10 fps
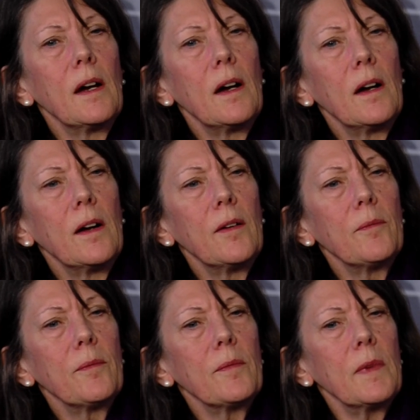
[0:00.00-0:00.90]

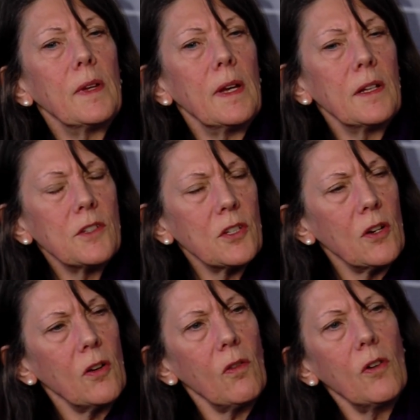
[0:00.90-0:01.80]
Um, and
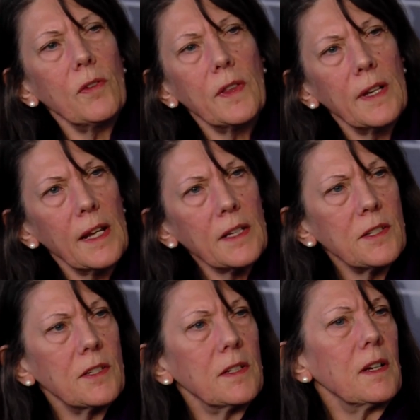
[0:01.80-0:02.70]
so, over the
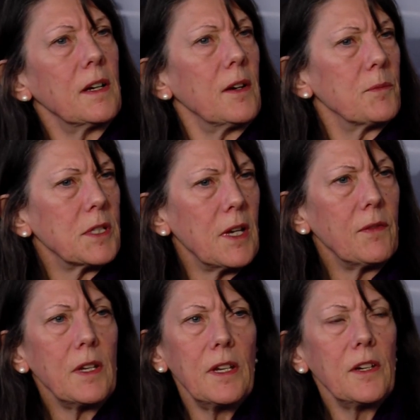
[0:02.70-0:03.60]
next um,
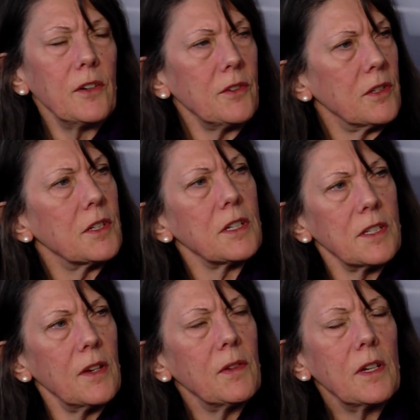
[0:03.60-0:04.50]
seven years,
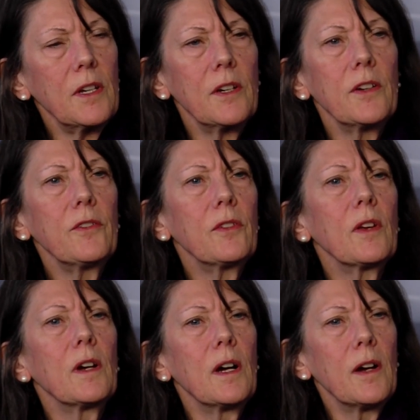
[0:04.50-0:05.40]
six, seven years,
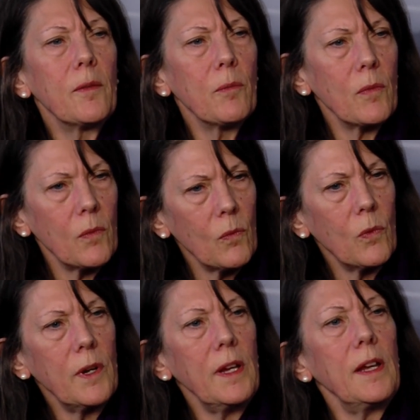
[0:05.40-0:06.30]
um,
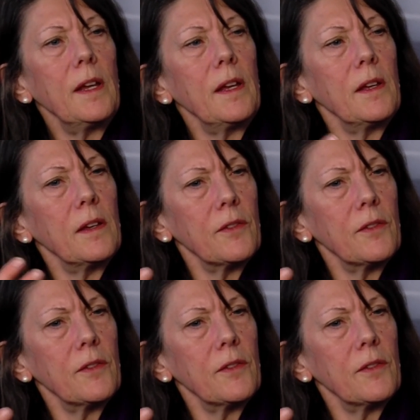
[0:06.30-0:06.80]
we